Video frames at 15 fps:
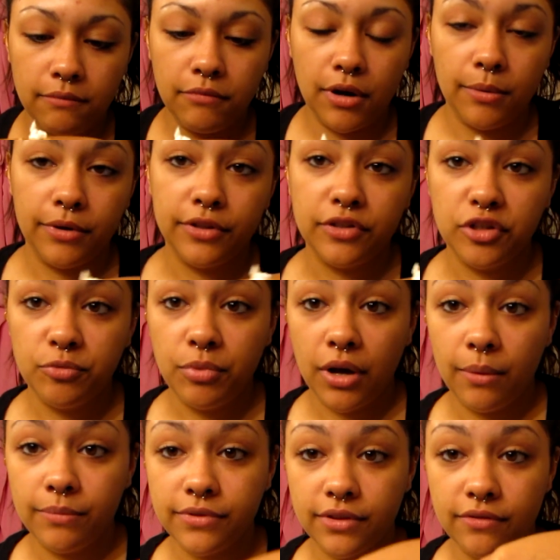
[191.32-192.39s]
probably 2
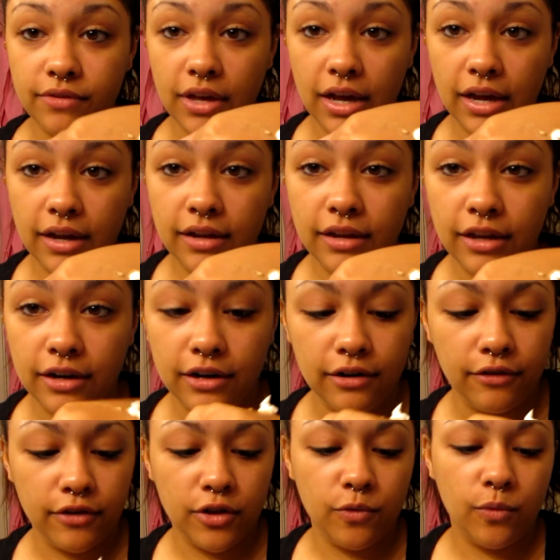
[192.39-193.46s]
pumps of that.
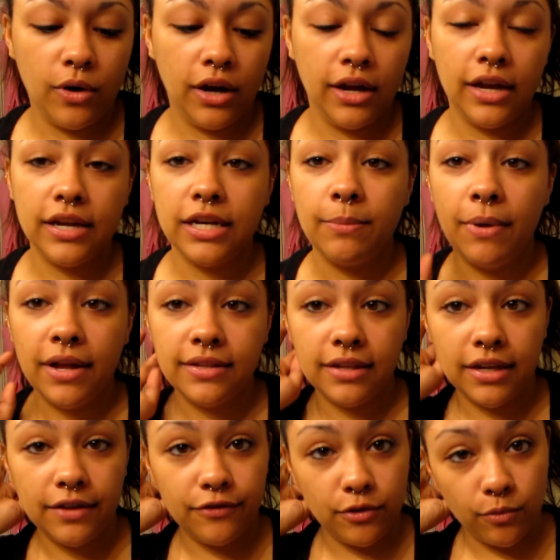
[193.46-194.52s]
You want, depends
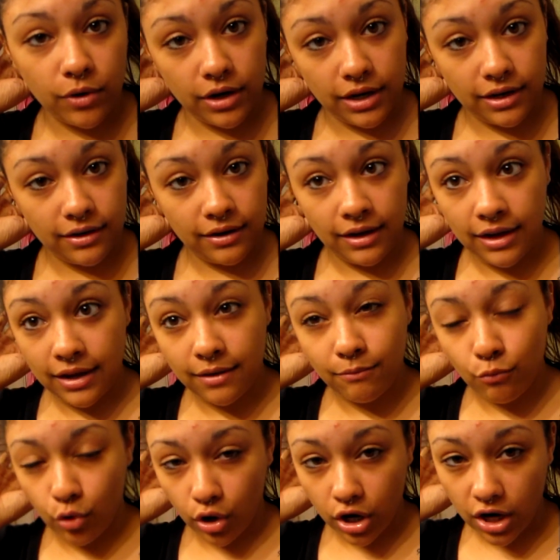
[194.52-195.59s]
on if you want it
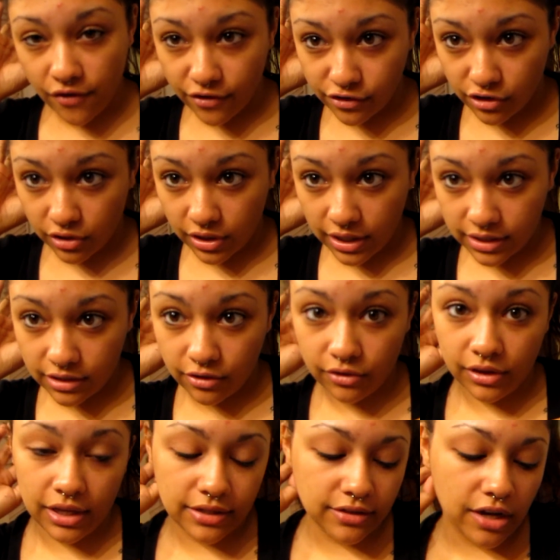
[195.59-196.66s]
more coverage or
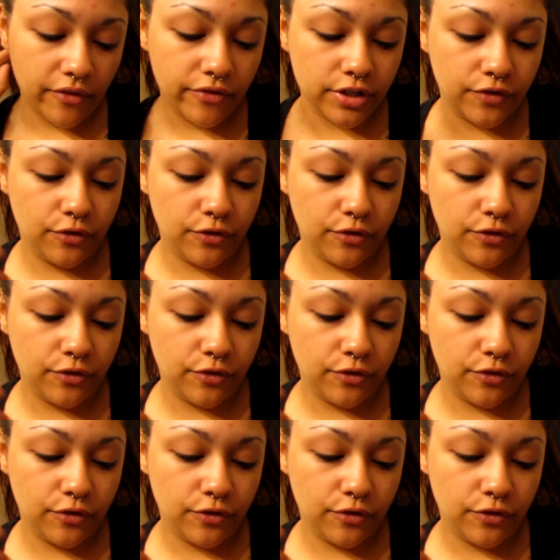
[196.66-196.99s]
less coverage.